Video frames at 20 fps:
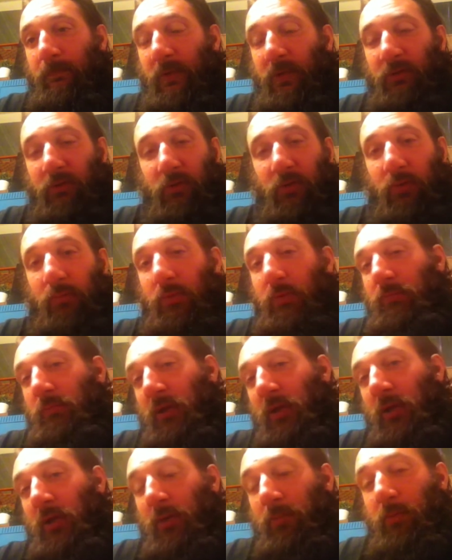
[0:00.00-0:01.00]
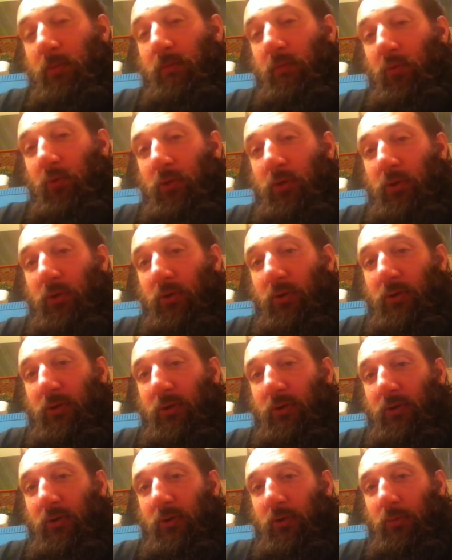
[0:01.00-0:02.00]
it's going to be made up of ordinary,
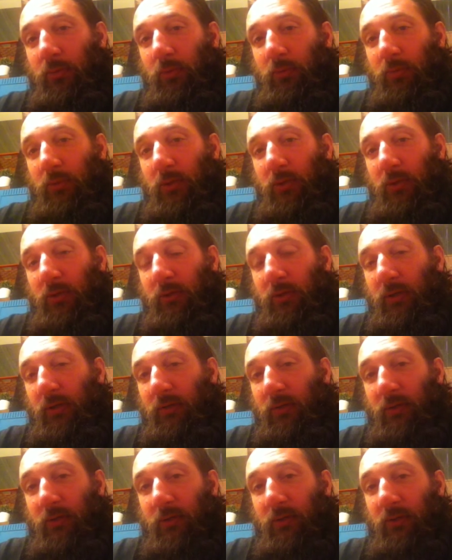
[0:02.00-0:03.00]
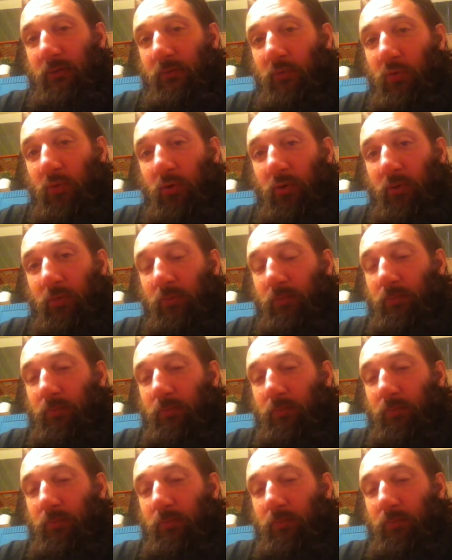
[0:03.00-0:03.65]
decent human beings. Now this, of course,